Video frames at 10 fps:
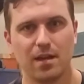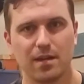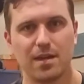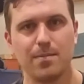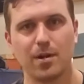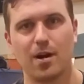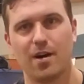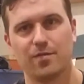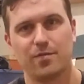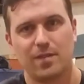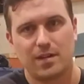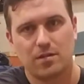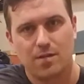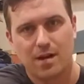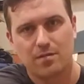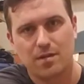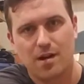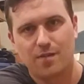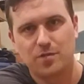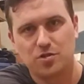Keep it off, like directly
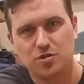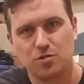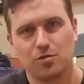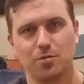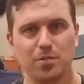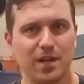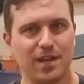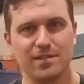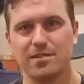off your shoulder blades.